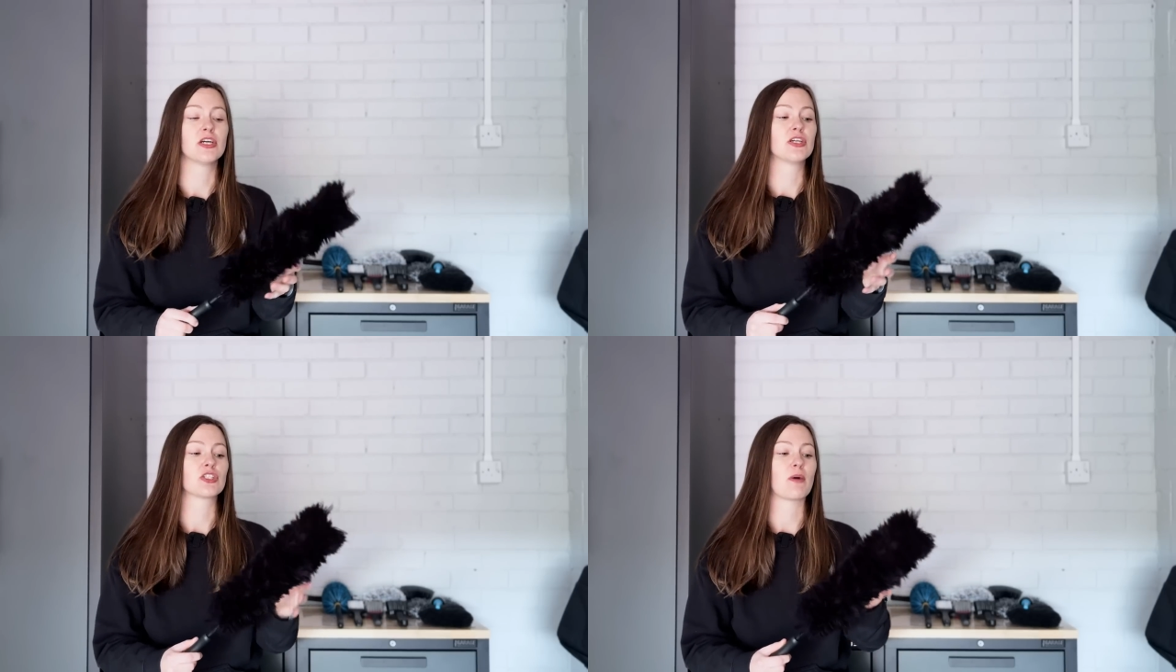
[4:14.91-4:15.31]

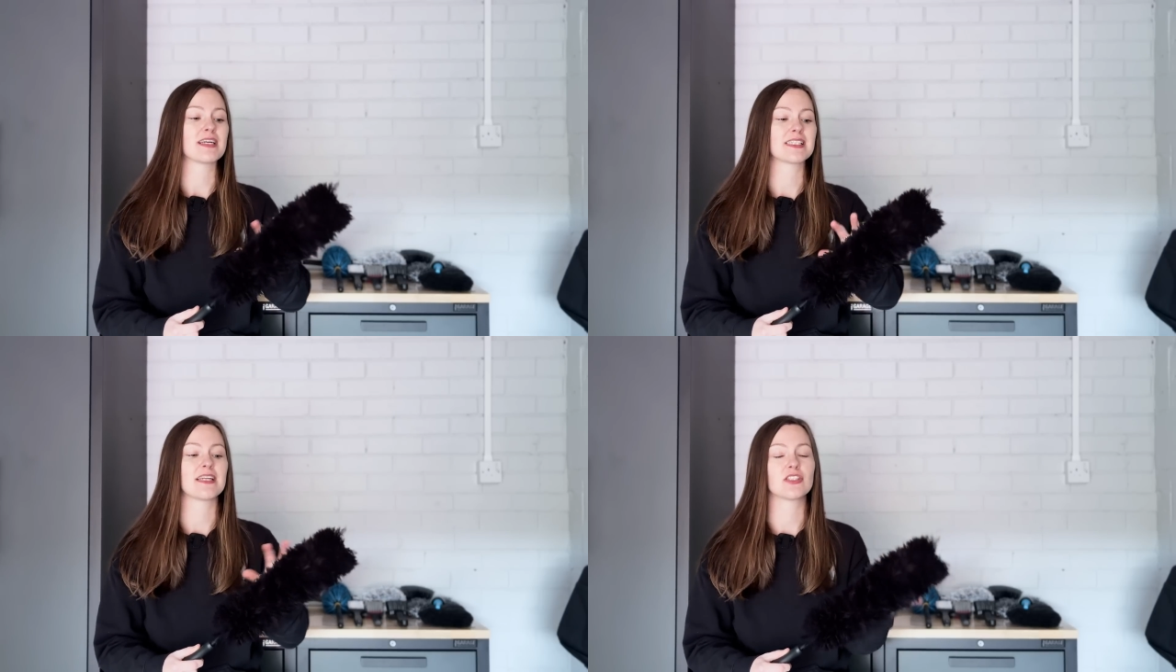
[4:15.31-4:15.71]
So I
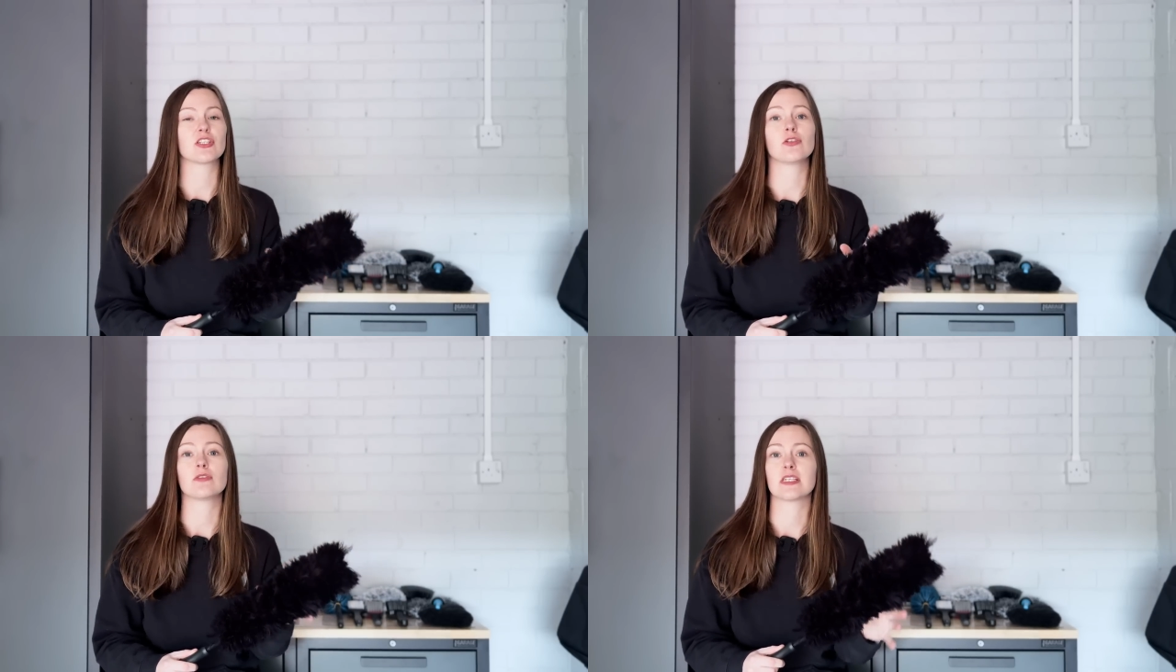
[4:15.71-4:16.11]
tend to
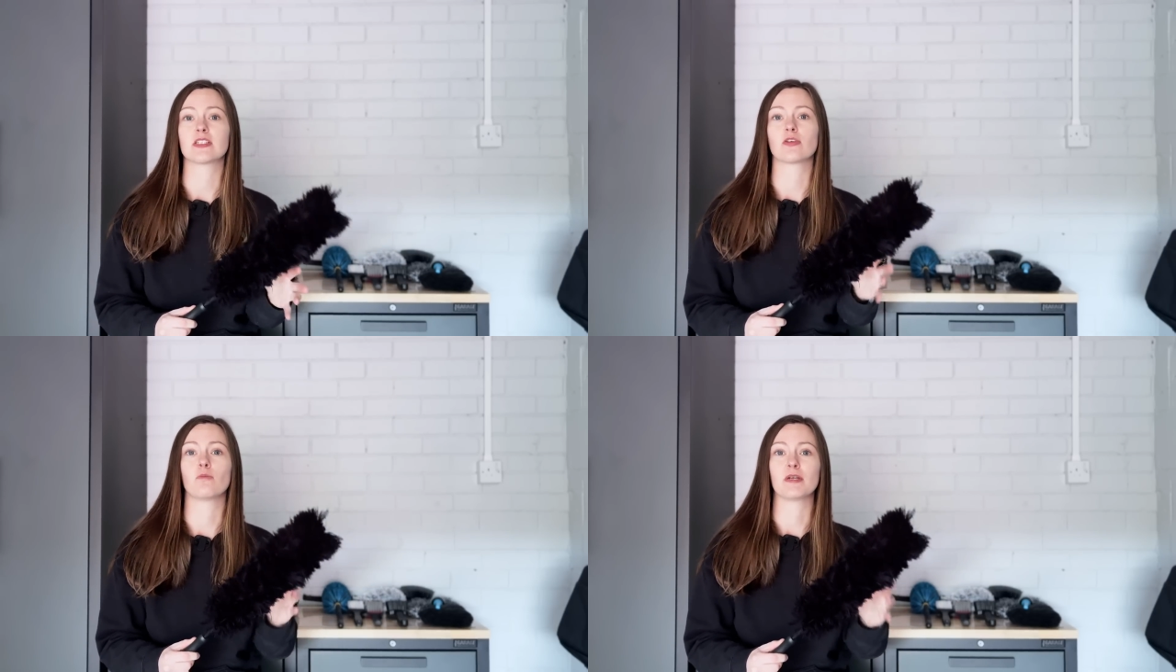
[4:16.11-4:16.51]
use
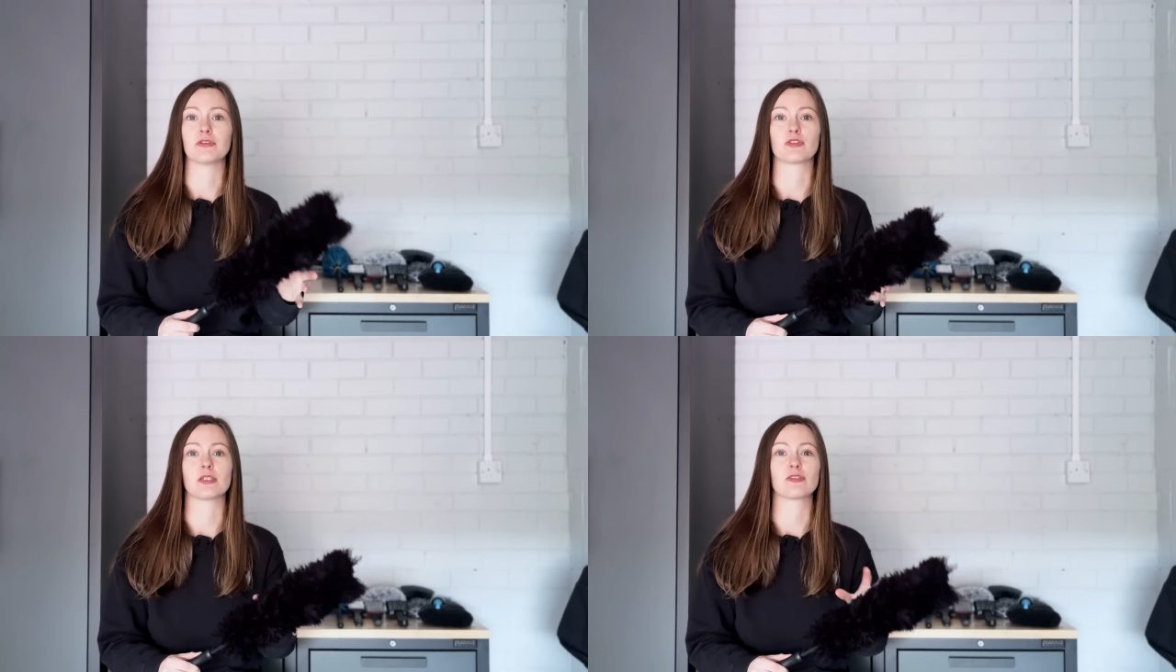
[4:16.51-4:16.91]
this on
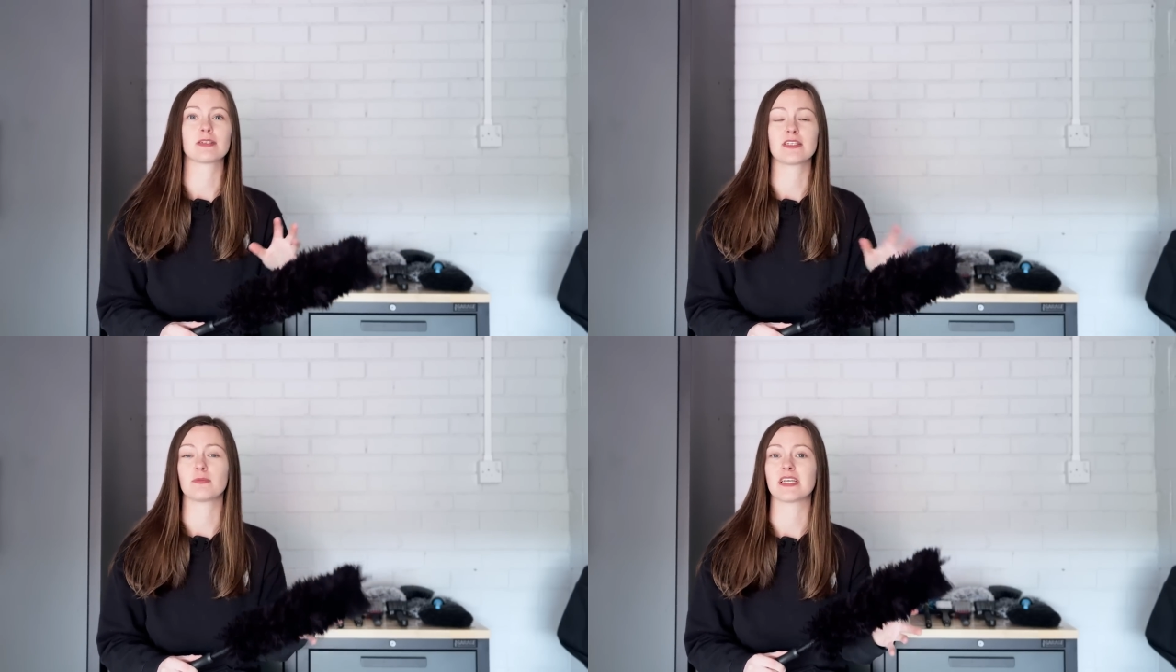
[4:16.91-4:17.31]
wheels which are a
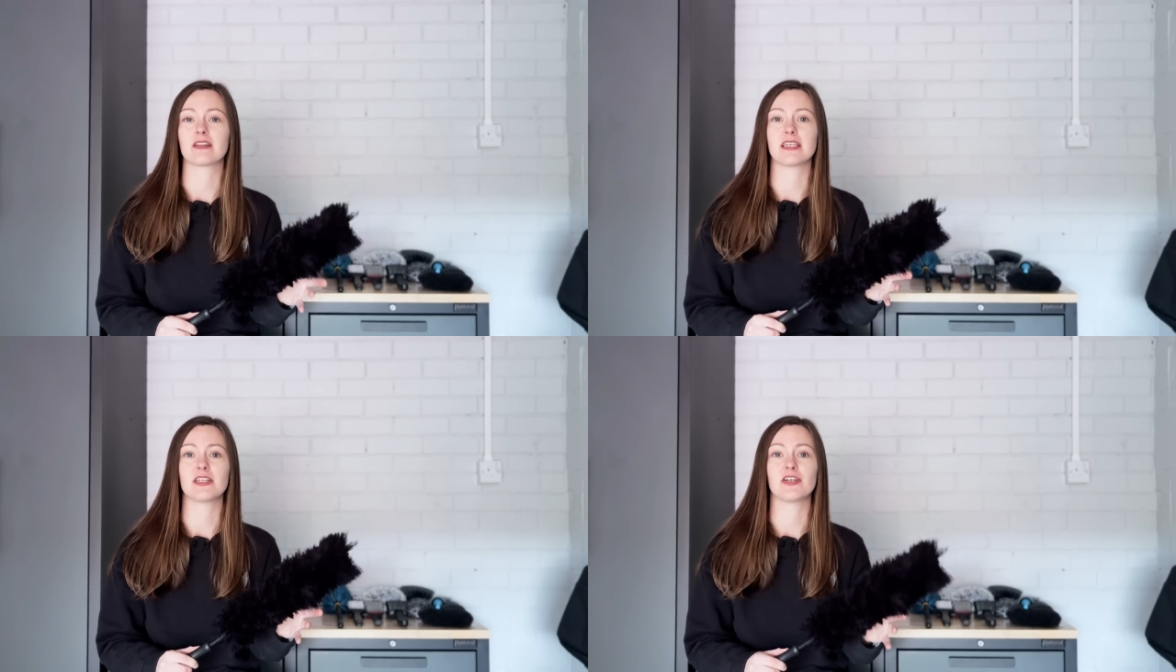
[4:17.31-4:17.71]
little bit
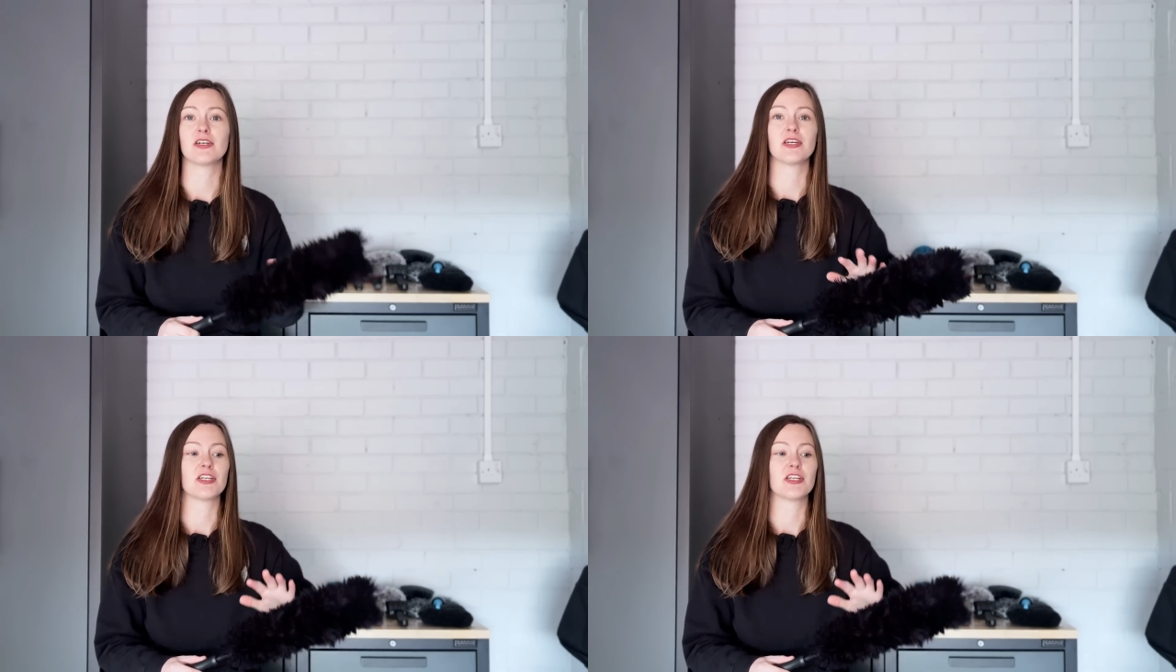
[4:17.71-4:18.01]
cleaner,